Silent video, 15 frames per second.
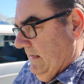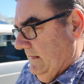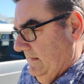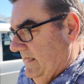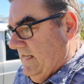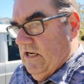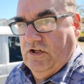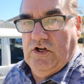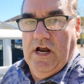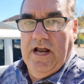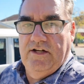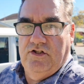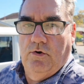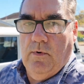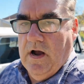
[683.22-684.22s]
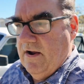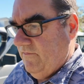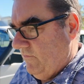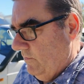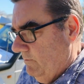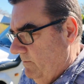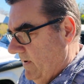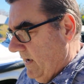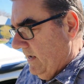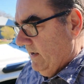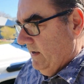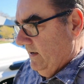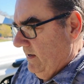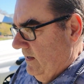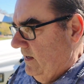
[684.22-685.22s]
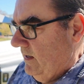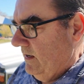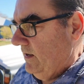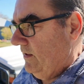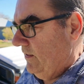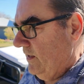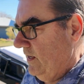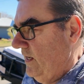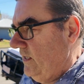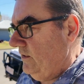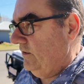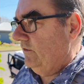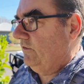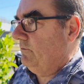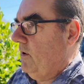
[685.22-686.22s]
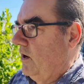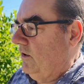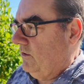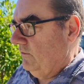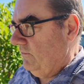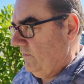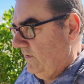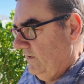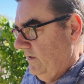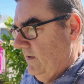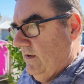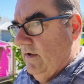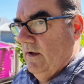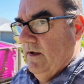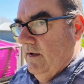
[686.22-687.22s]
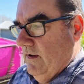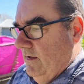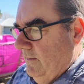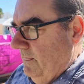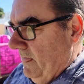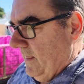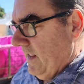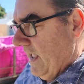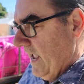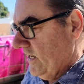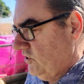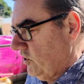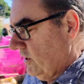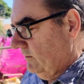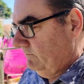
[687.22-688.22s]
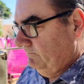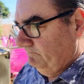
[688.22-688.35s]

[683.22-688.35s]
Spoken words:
need a change away from the heat and smoke of Asia,